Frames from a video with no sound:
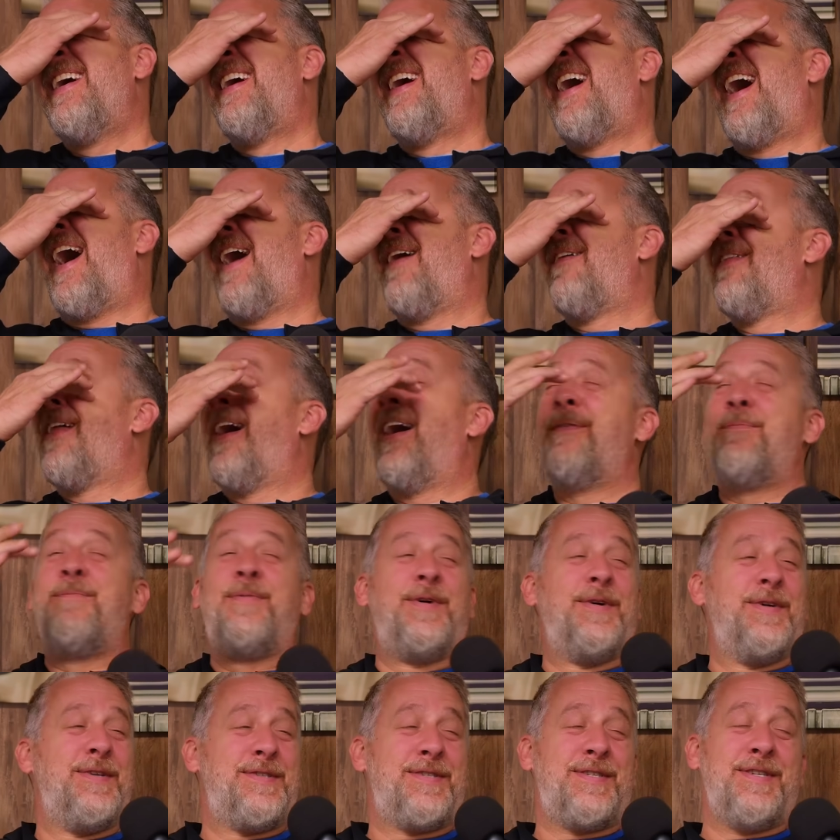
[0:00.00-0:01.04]
I'm not
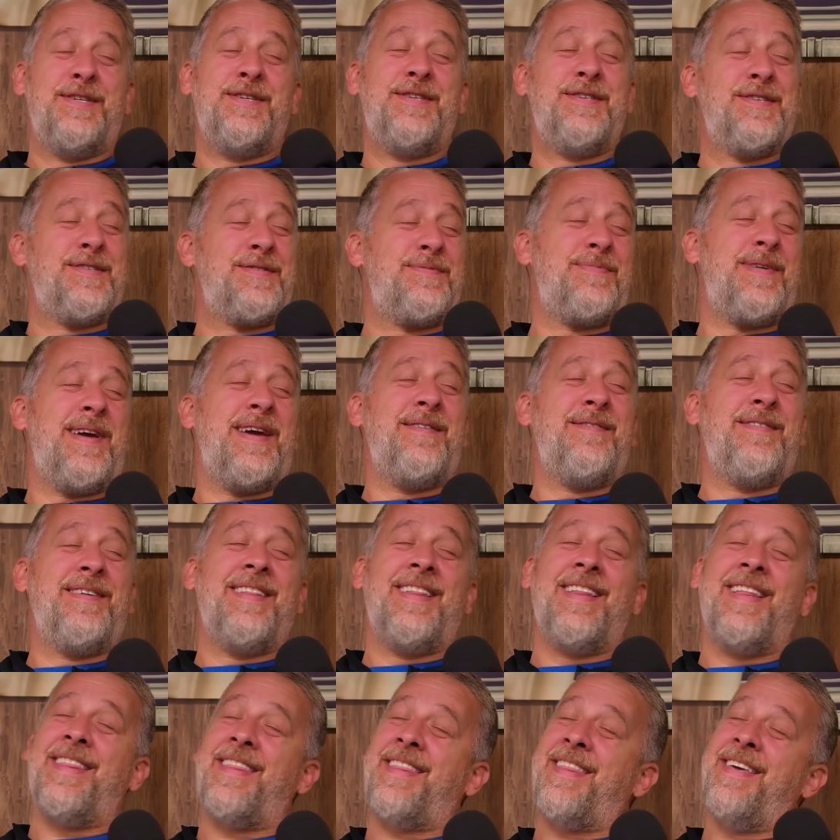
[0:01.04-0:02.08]
bullshit. You just made me
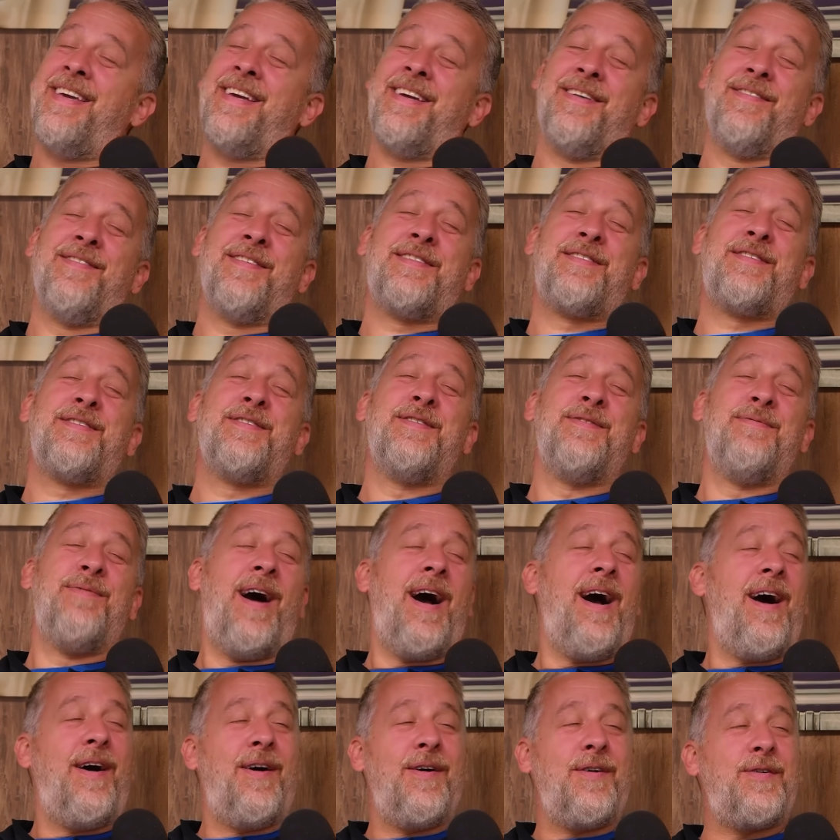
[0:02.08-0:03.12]
think of it too.
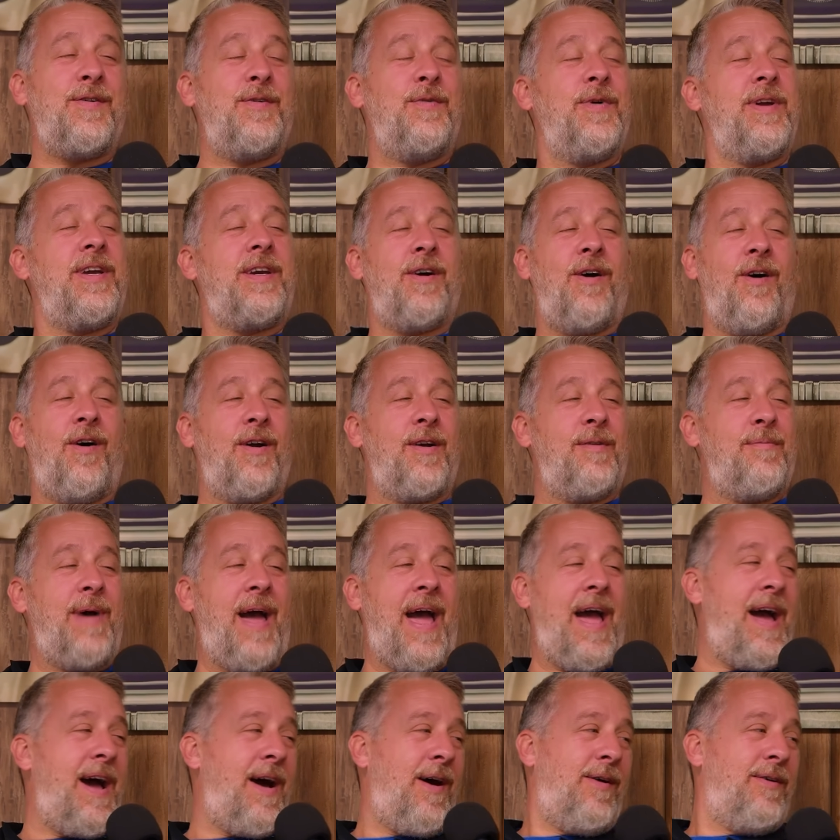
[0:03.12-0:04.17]
My uncle, we called him
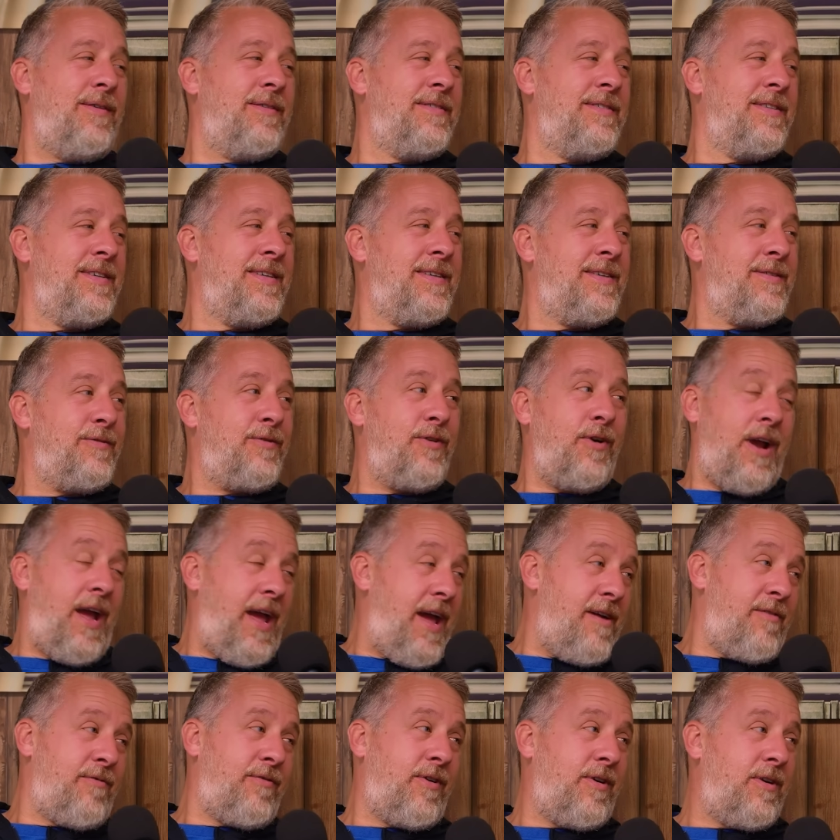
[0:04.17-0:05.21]
Al
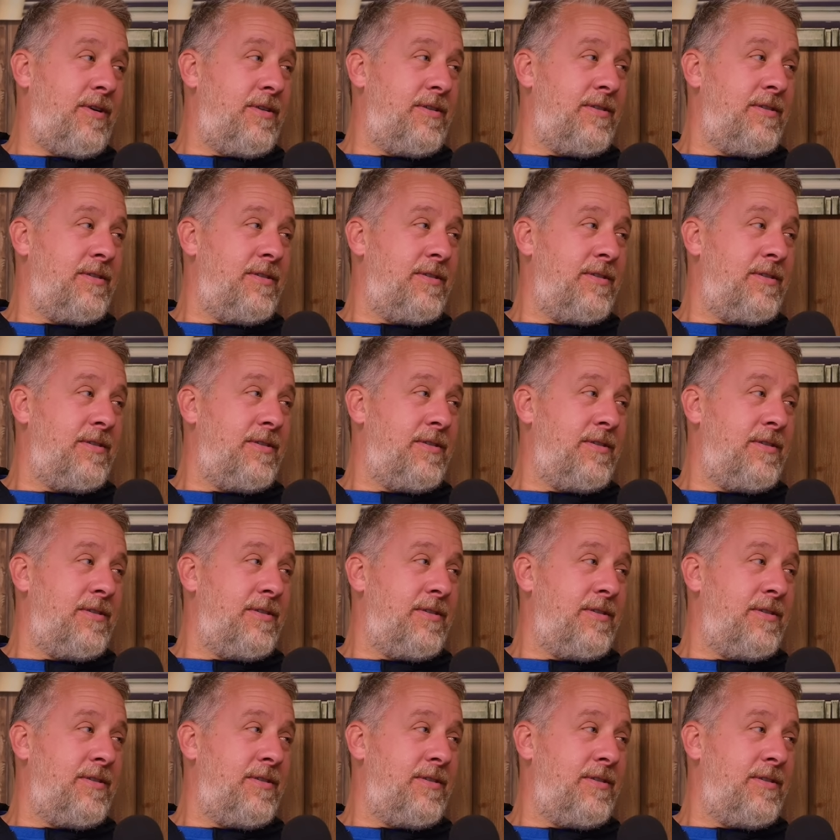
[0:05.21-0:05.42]
forever.